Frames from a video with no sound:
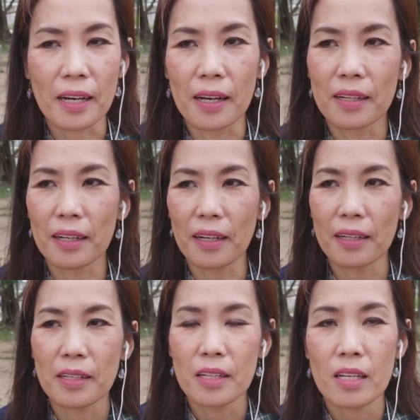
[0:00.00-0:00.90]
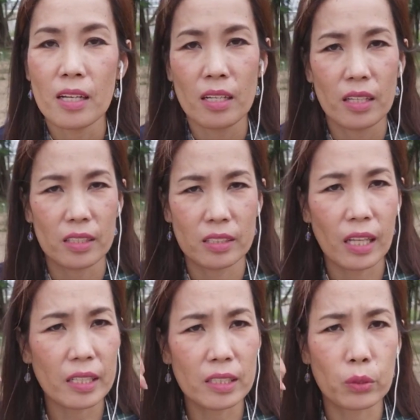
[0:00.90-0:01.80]
it's
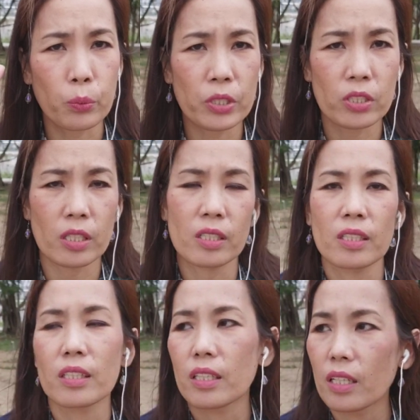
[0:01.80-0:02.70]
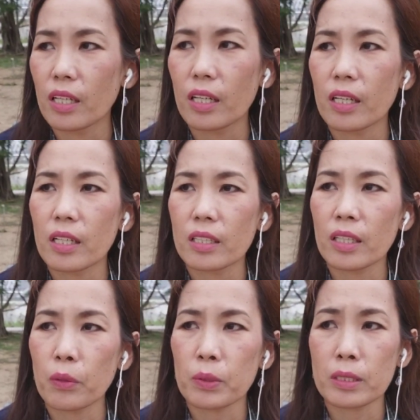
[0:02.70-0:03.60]
like a switch
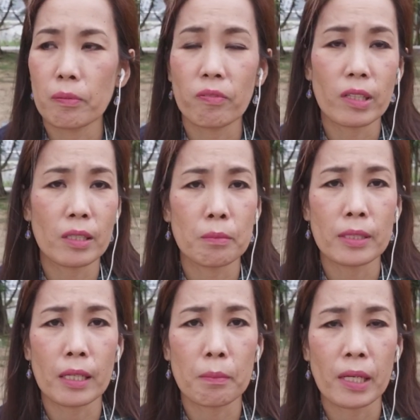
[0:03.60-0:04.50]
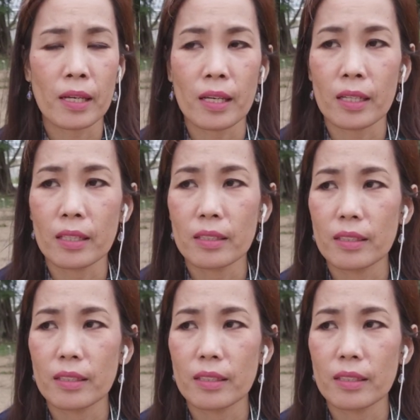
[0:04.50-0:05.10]
that was flicked inside my head.